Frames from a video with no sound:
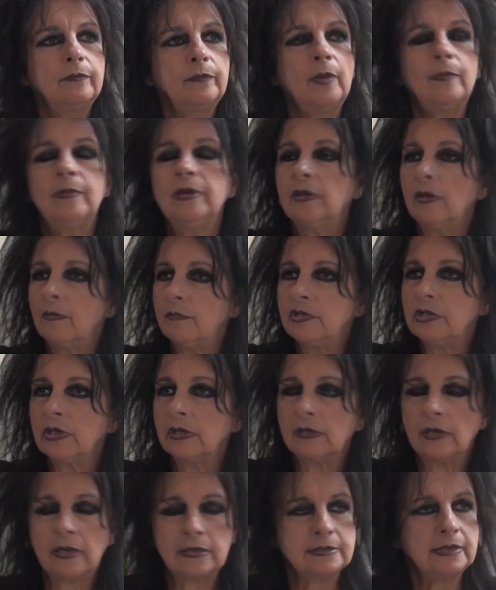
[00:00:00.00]
public
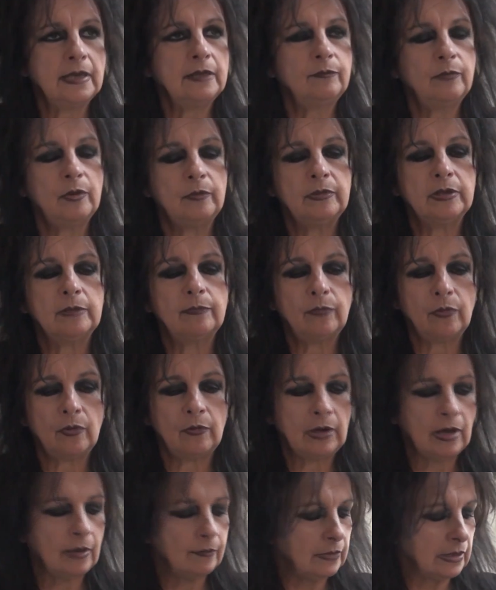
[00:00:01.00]
object like that, public
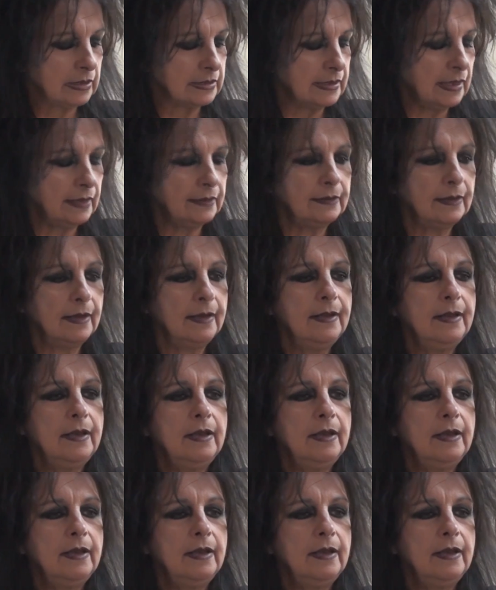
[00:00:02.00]
program like that,